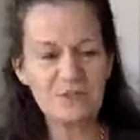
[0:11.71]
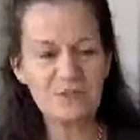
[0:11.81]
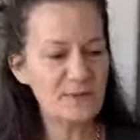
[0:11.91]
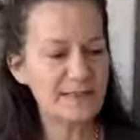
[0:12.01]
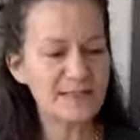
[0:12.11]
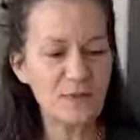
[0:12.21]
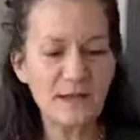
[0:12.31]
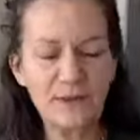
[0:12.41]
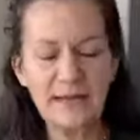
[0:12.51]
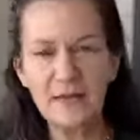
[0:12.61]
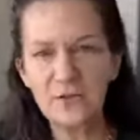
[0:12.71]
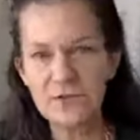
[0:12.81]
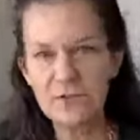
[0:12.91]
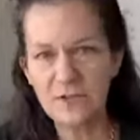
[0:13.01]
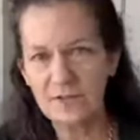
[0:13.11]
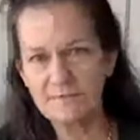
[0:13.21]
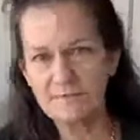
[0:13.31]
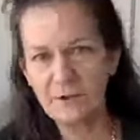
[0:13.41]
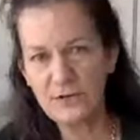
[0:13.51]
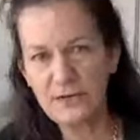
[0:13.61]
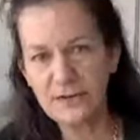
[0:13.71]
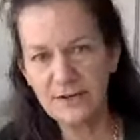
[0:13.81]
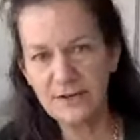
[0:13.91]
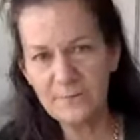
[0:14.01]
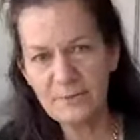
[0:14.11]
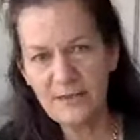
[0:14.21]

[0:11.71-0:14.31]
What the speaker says: this with Irina, who's on the phone here.